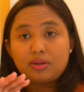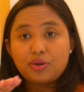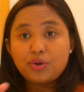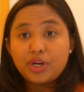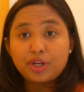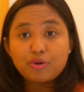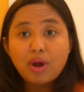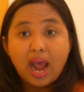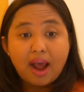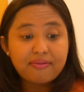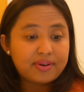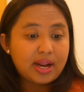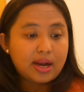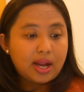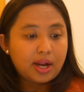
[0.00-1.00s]
You need to
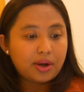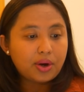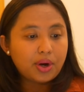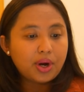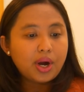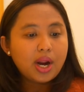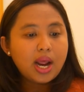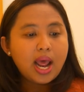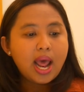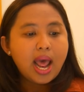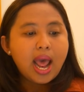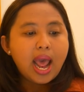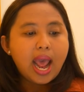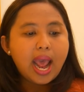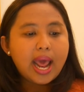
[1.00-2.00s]
have that letter,
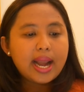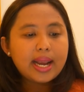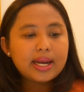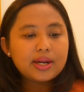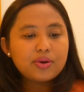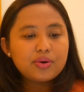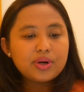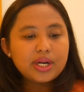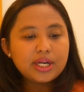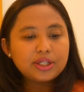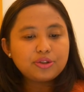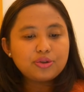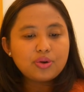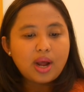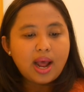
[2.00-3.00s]
and you need
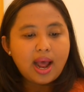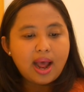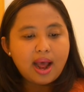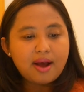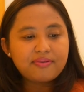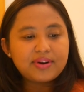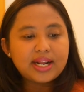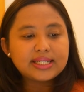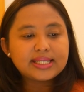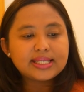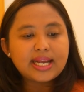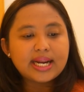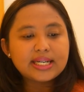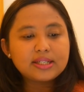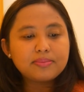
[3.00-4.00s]
to have the
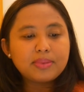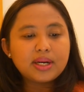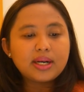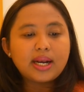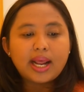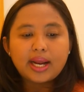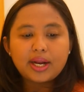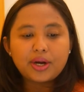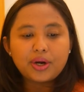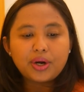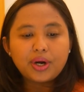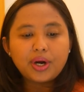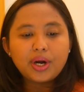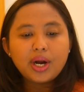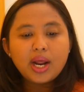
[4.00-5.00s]
statement
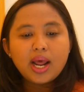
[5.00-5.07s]
letter